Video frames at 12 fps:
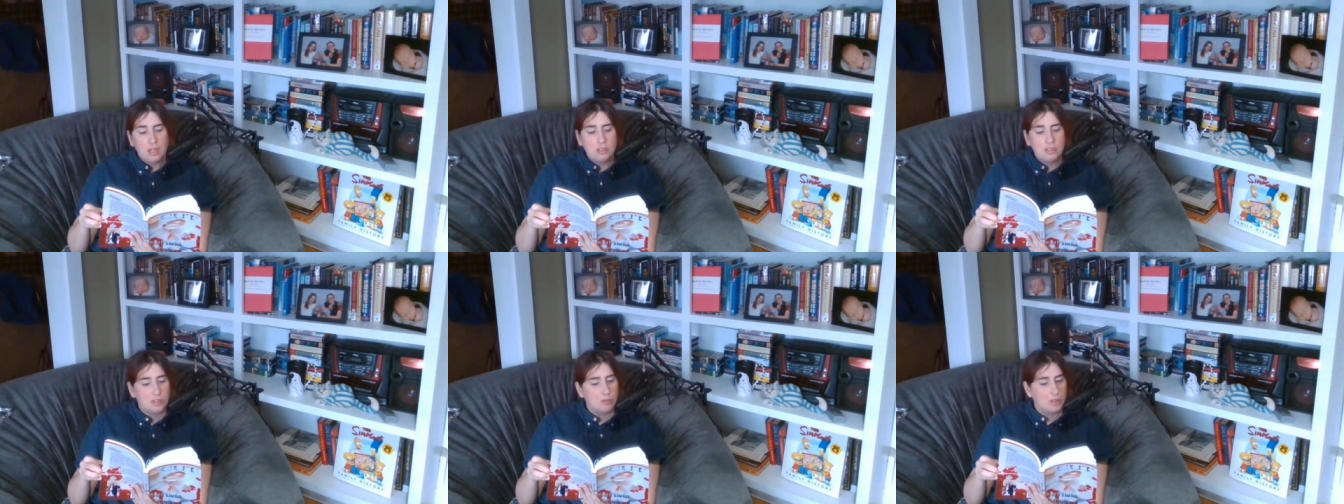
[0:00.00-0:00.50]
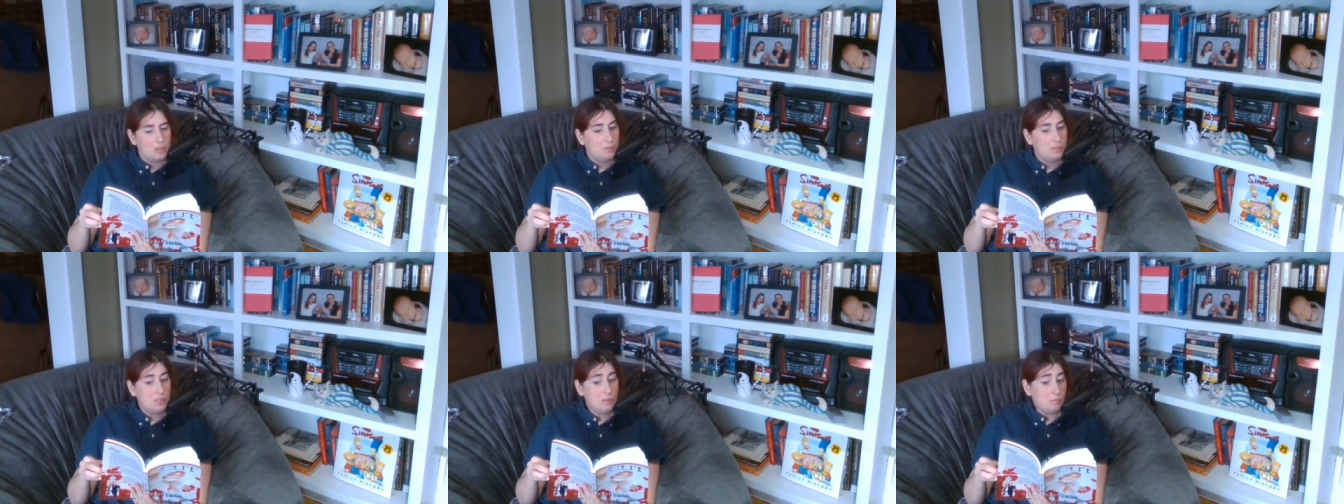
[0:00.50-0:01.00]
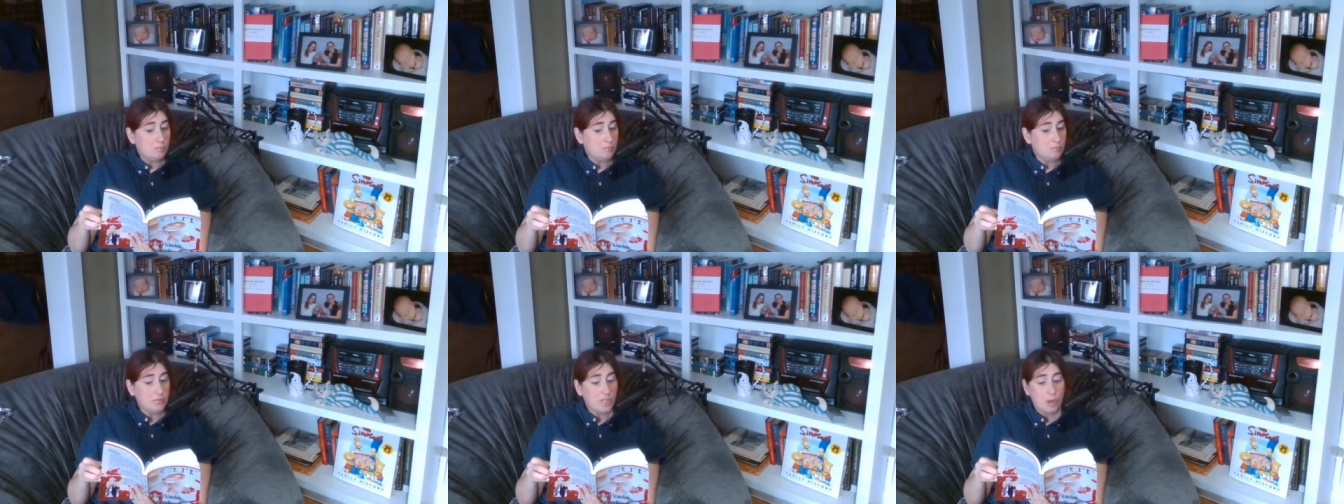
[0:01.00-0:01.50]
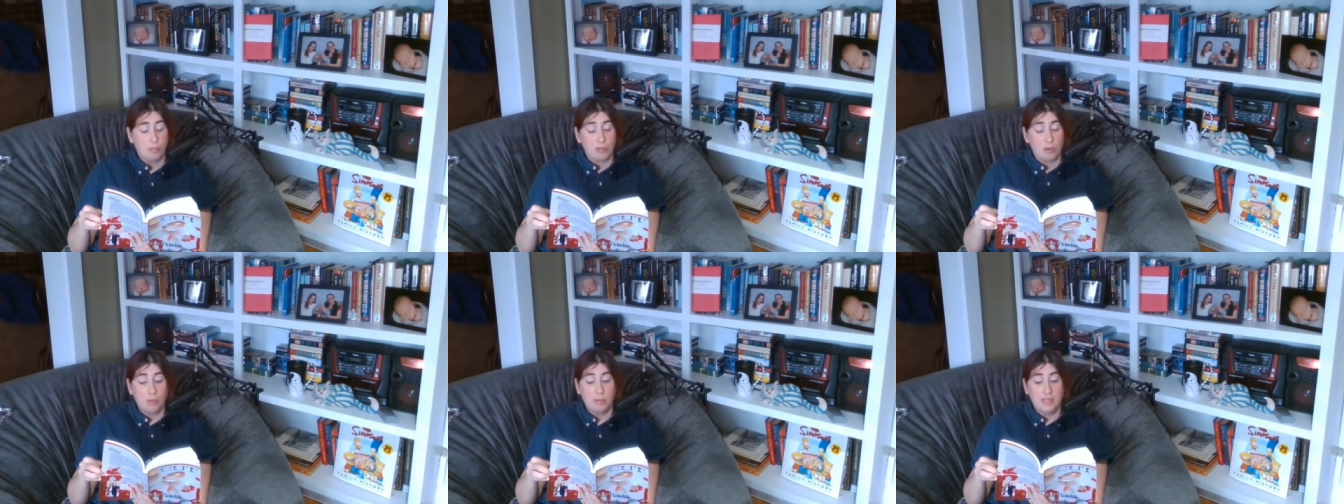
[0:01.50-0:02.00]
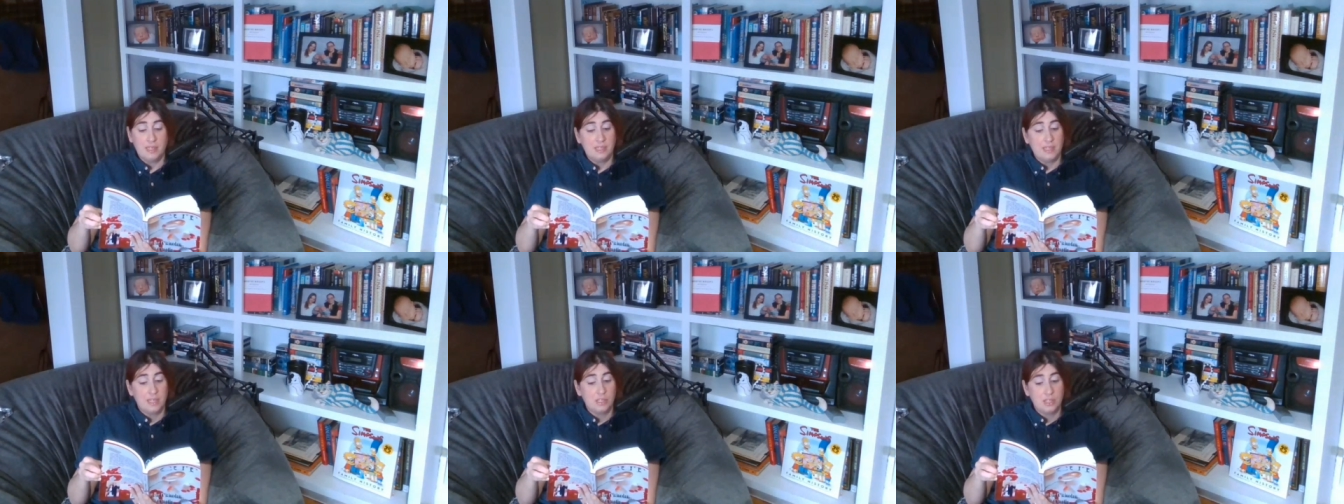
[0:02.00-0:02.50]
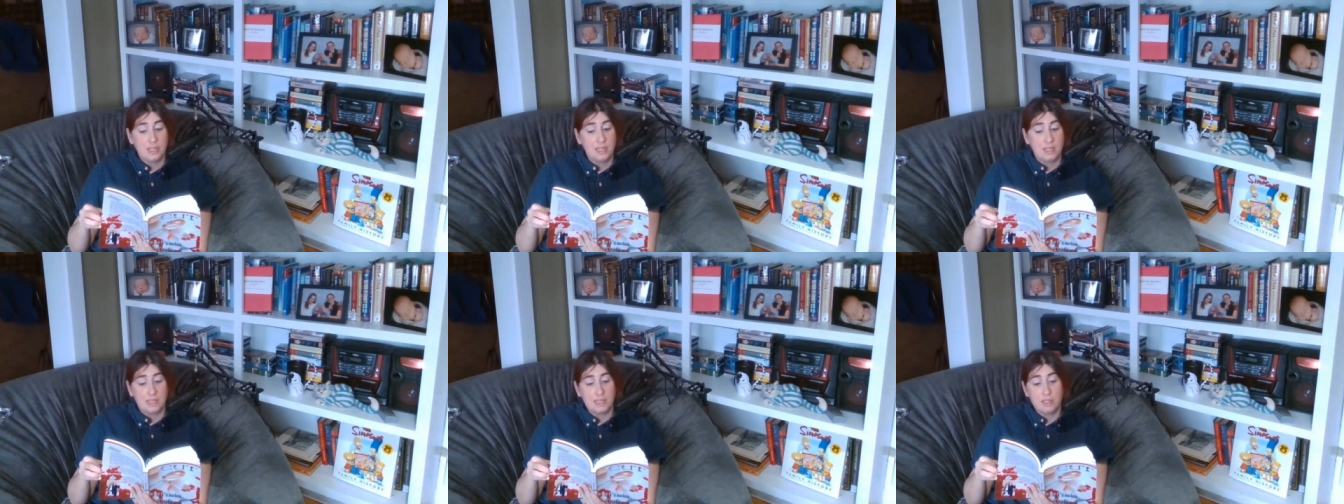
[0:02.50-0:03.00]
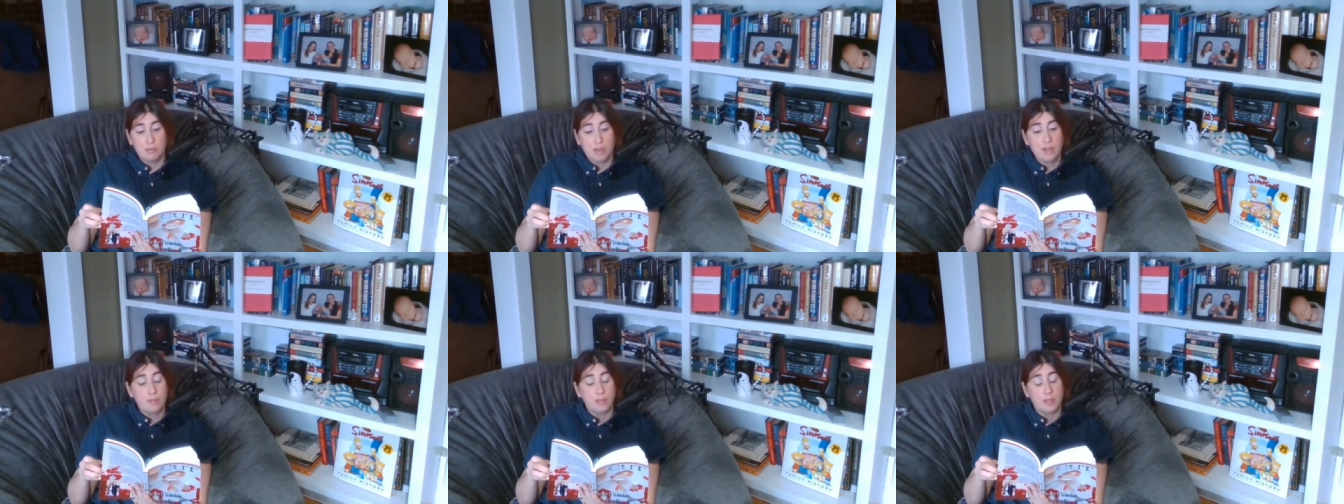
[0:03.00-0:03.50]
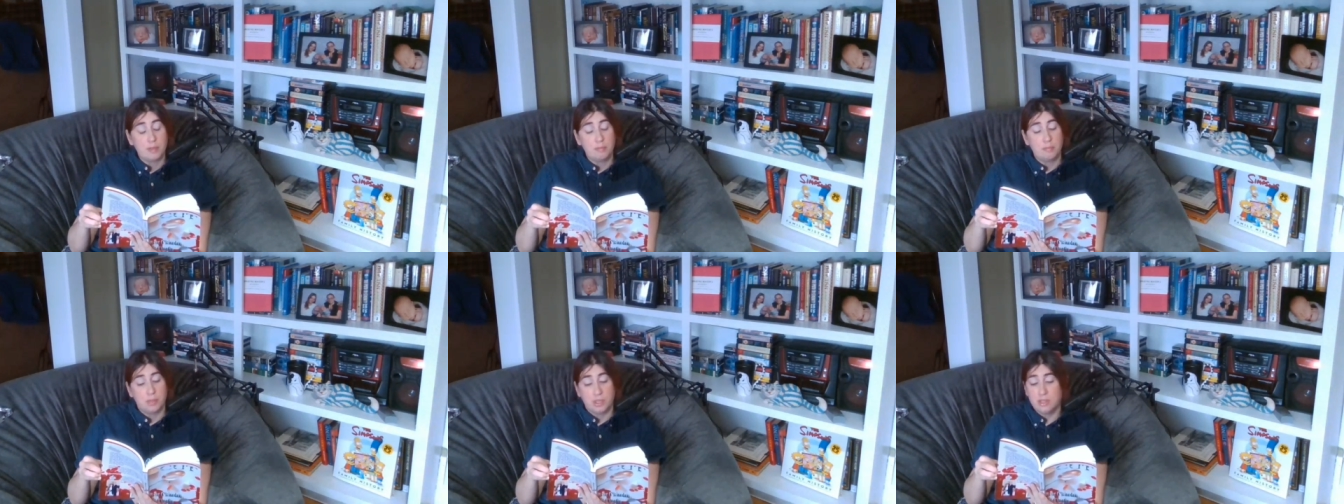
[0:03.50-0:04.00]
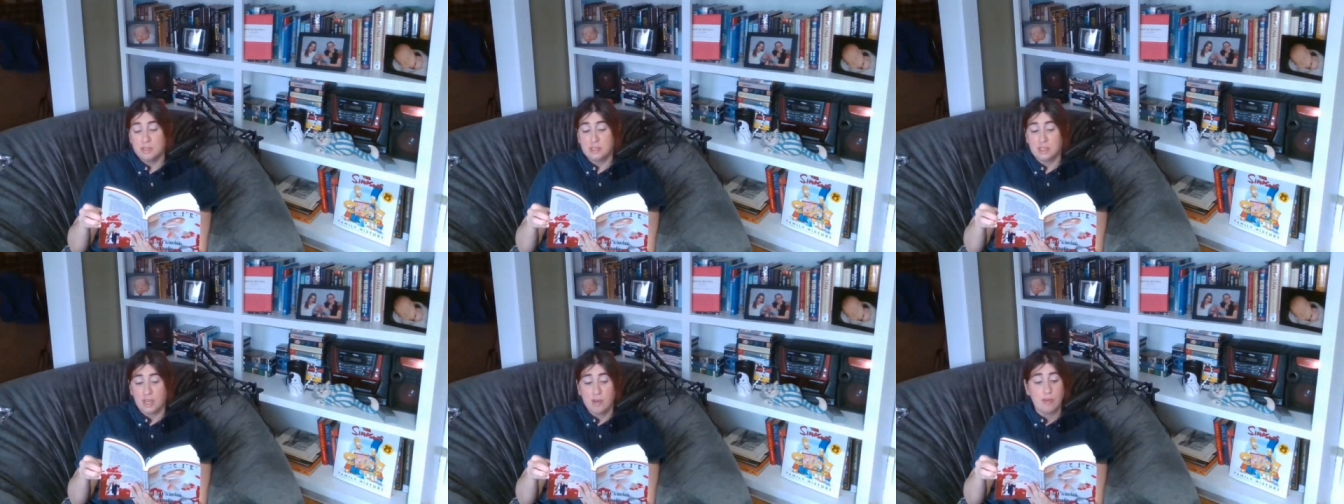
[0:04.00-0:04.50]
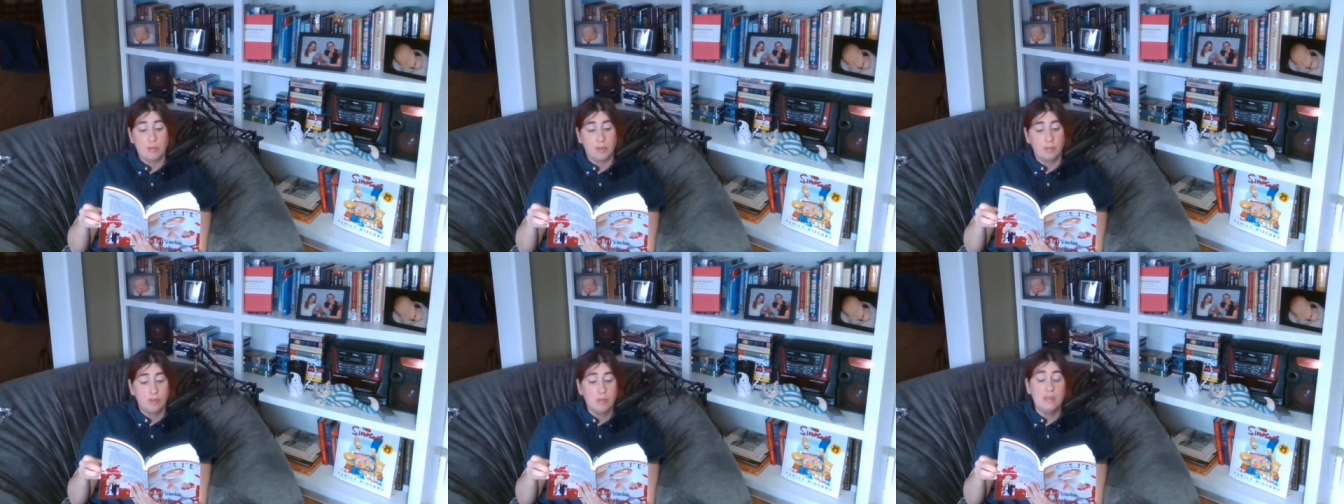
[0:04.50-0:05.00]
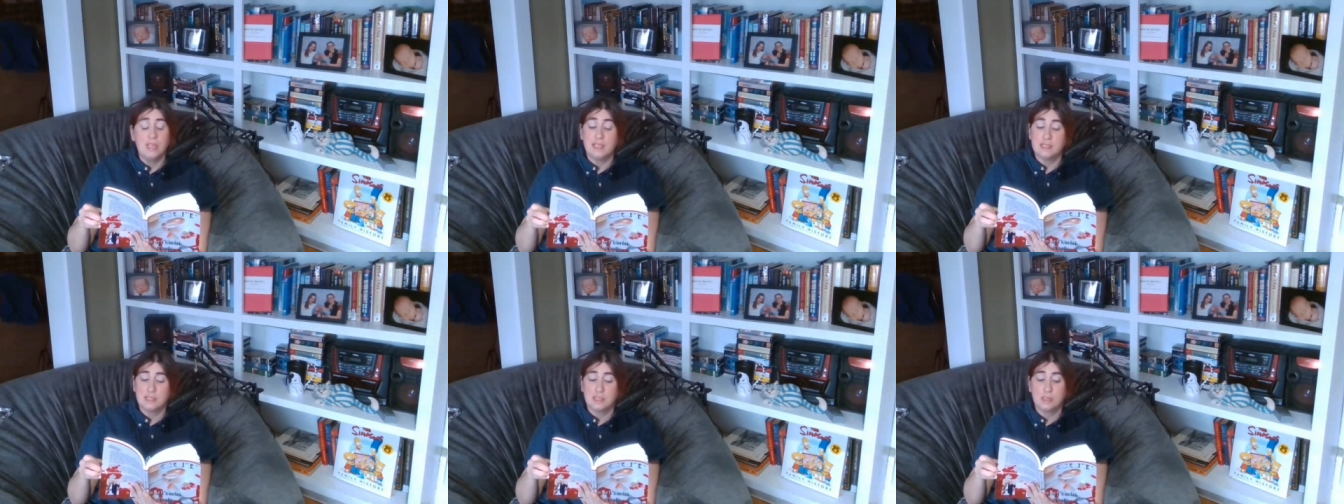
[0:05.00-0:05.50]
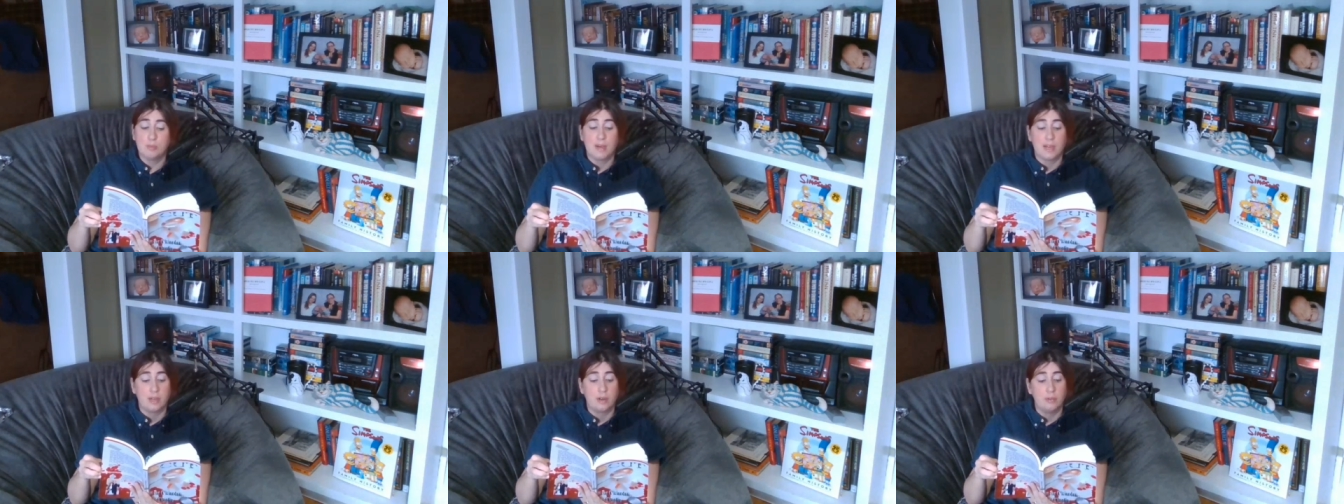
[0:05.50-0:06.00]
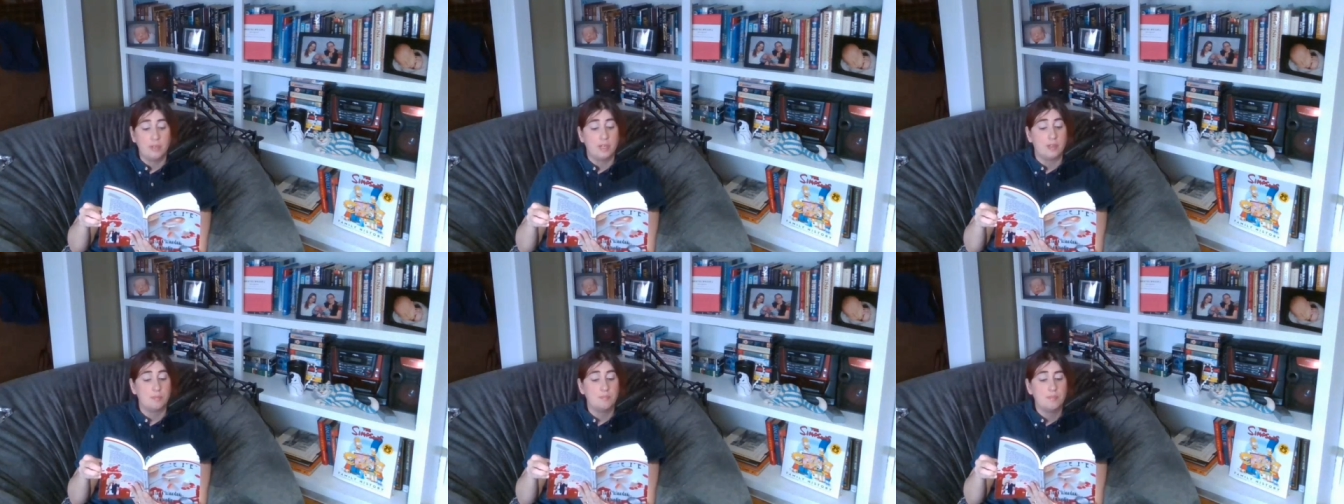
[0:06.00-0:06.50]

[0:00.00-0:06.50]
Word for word: So what do we do? appropriate the nationality that rightfully belongs to everyone from Alaska to Patagonia.